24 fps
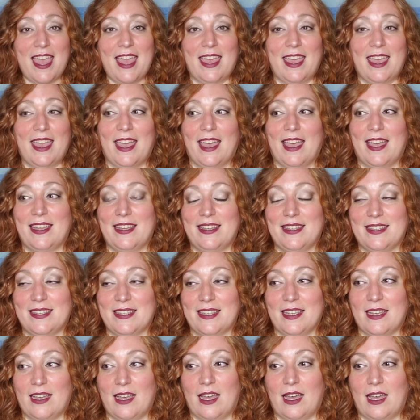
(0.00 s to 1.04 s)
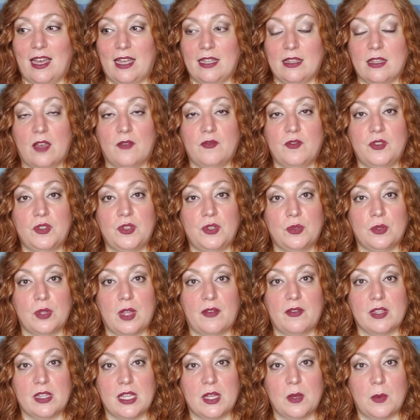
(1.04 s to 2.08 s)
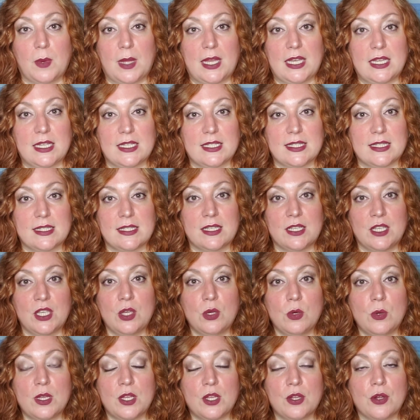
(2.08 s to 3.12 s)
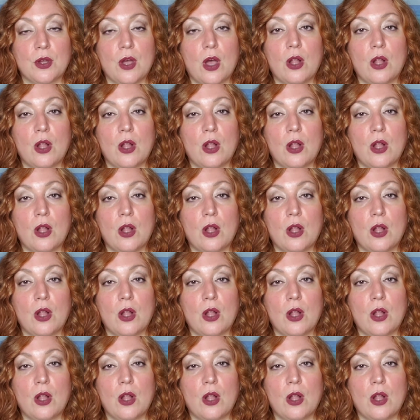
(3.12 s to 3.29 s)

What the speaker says: And I'd love to lovingly witness you and